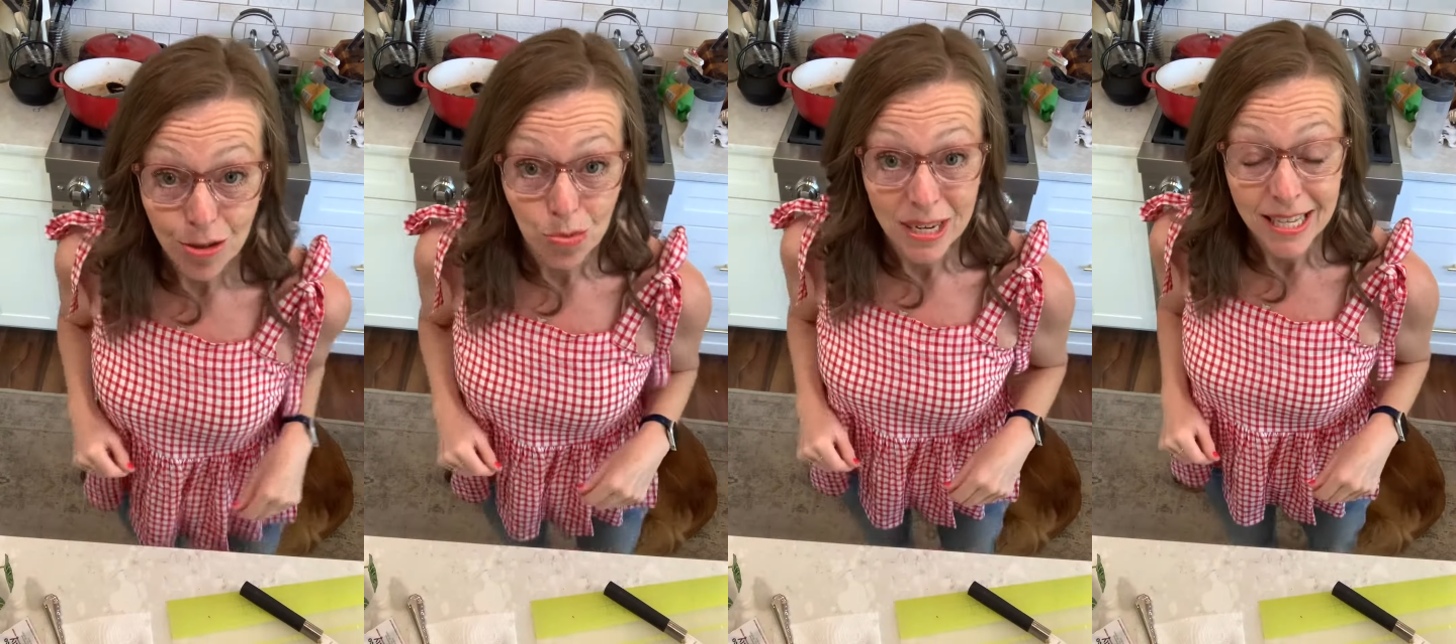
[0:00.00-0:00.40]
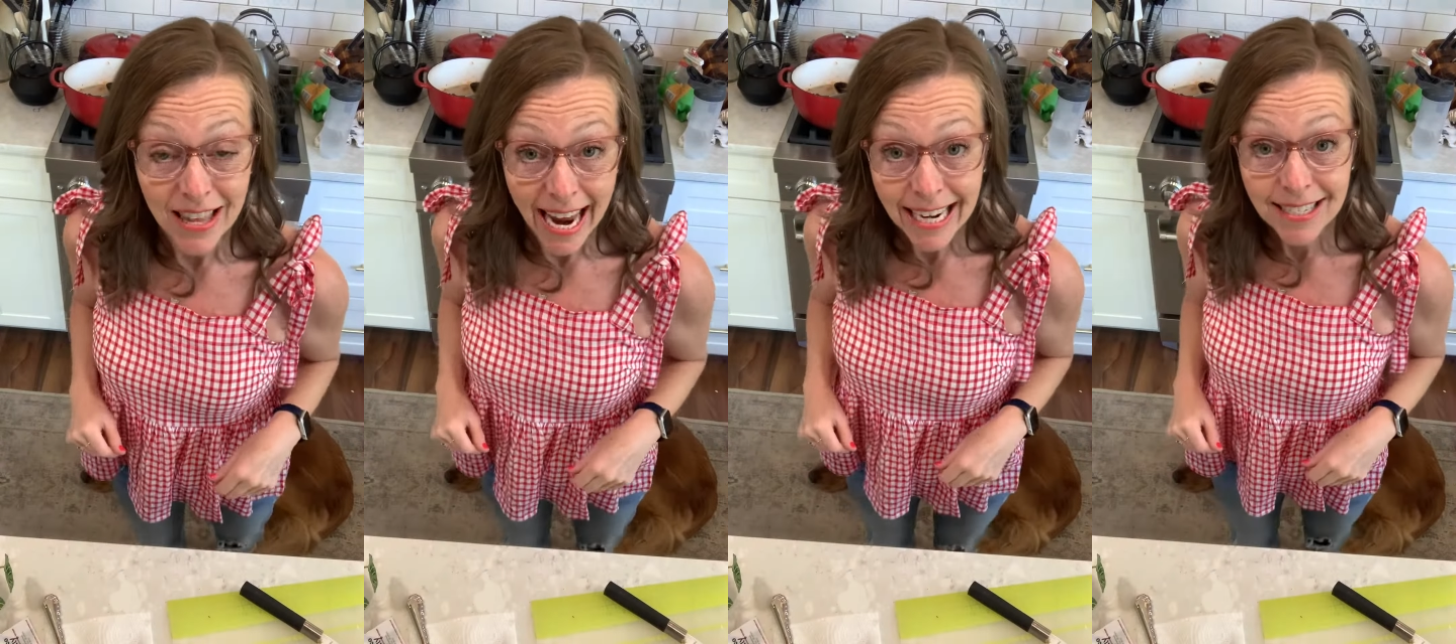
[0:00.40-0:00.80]
three
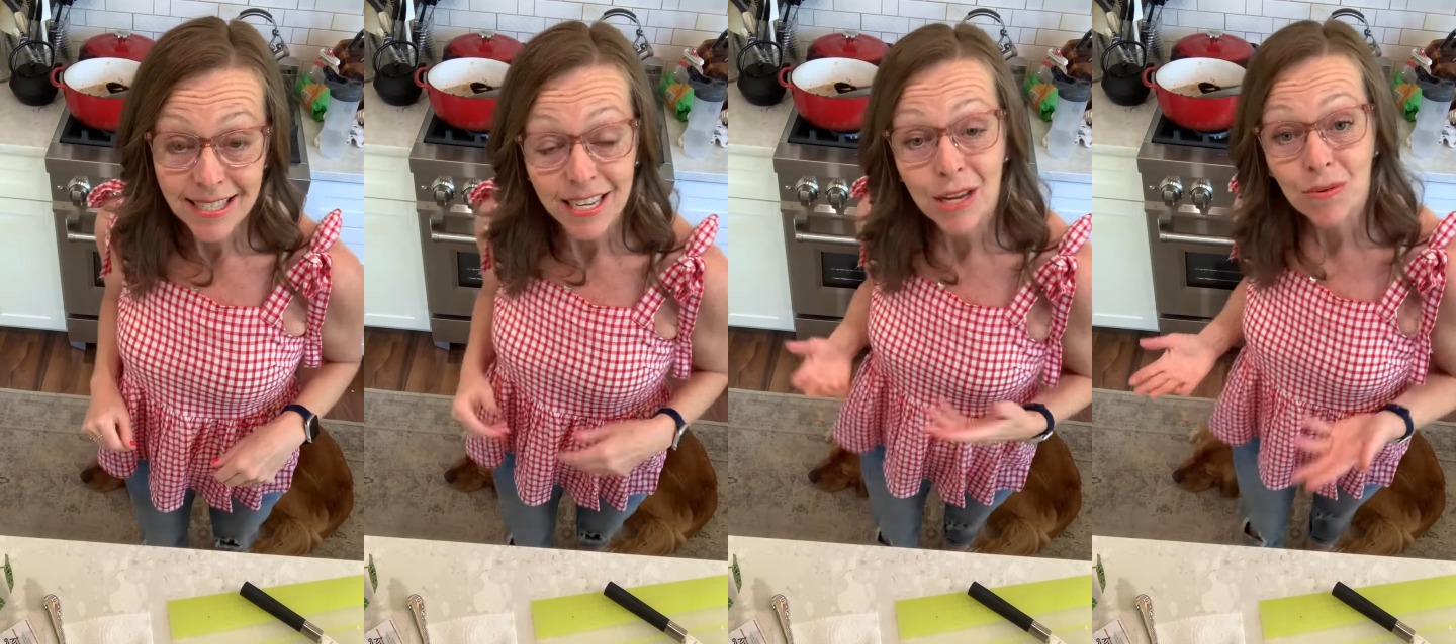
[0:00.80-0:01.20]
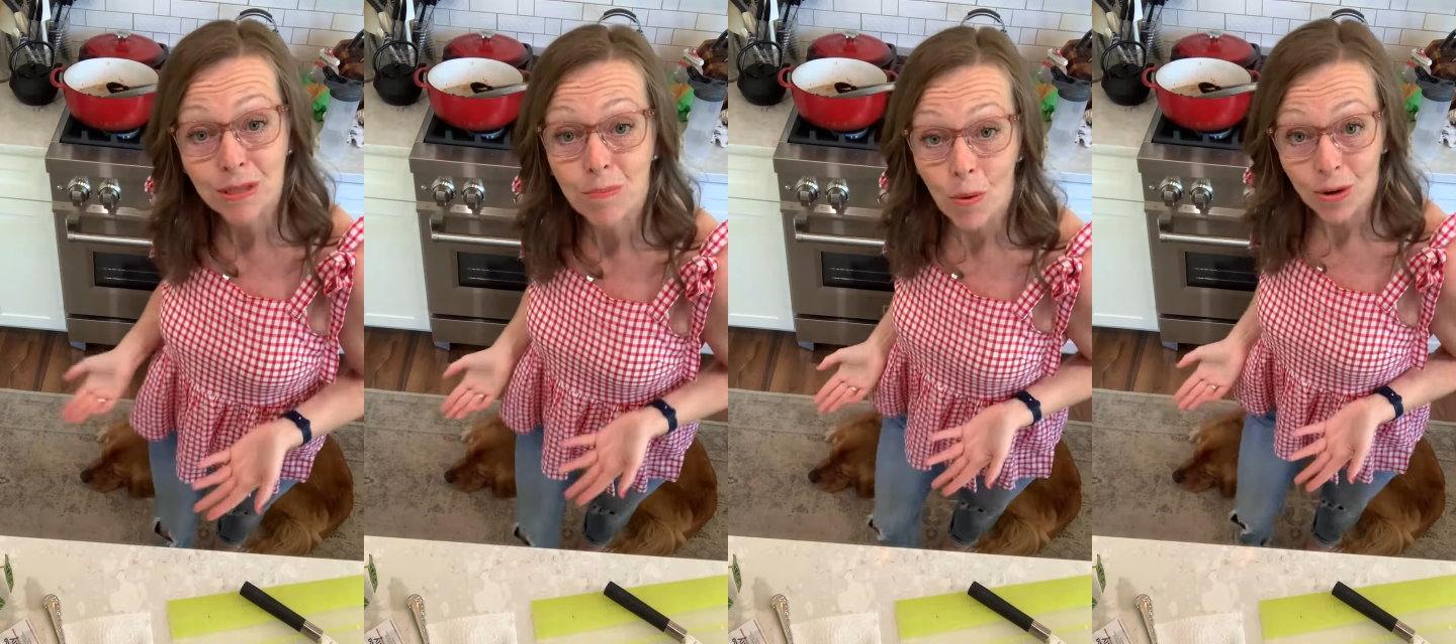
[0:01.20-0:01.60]
legs. He was
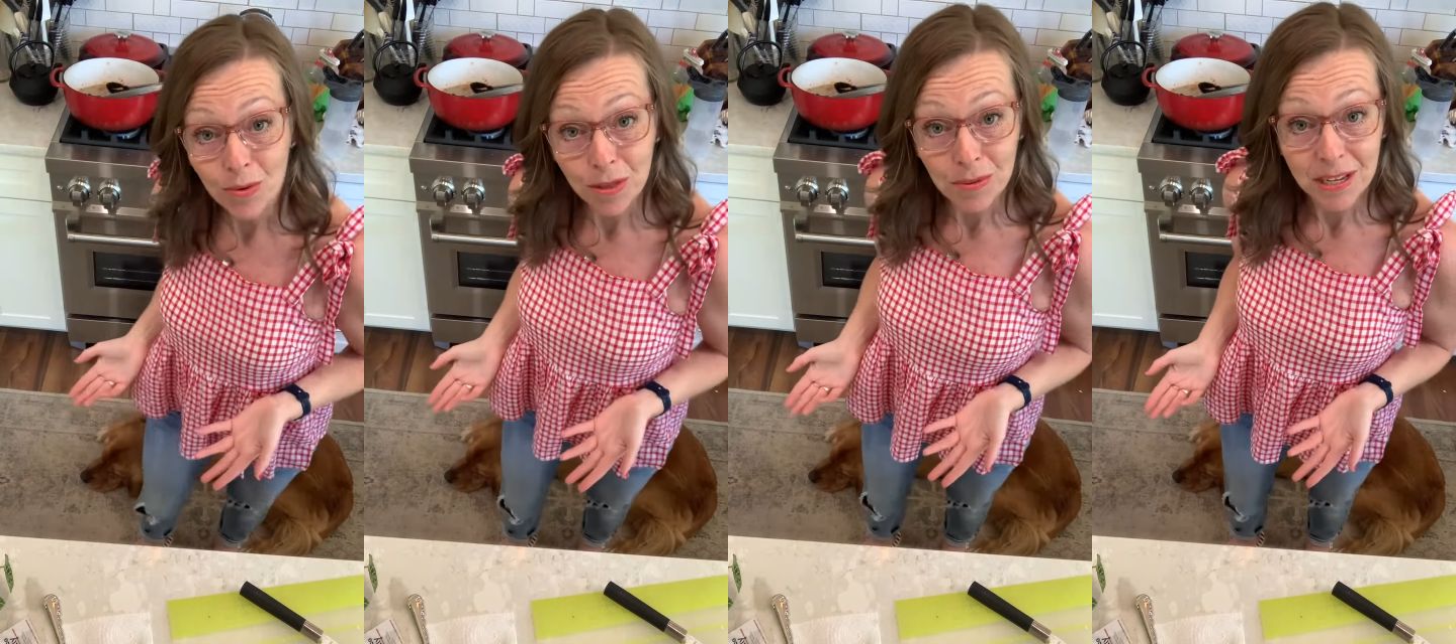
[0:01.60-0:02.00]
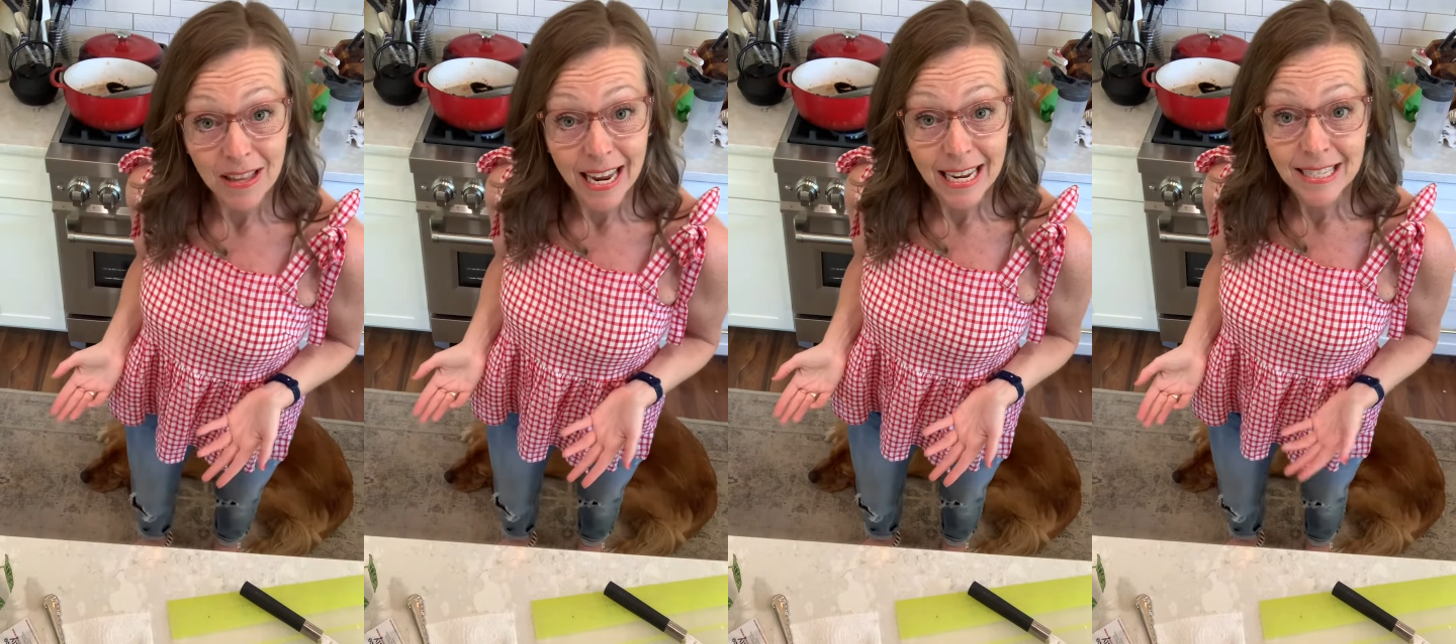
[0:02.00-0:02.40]
born with three
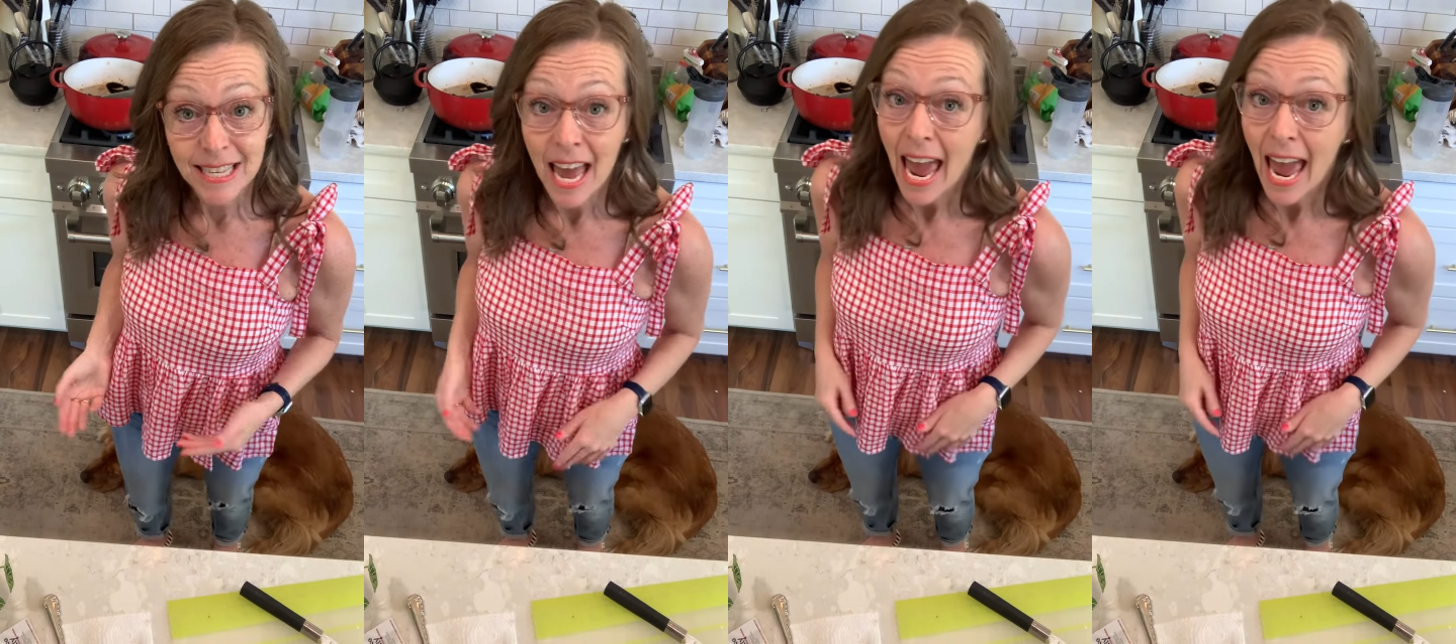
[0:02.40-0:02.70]
legs.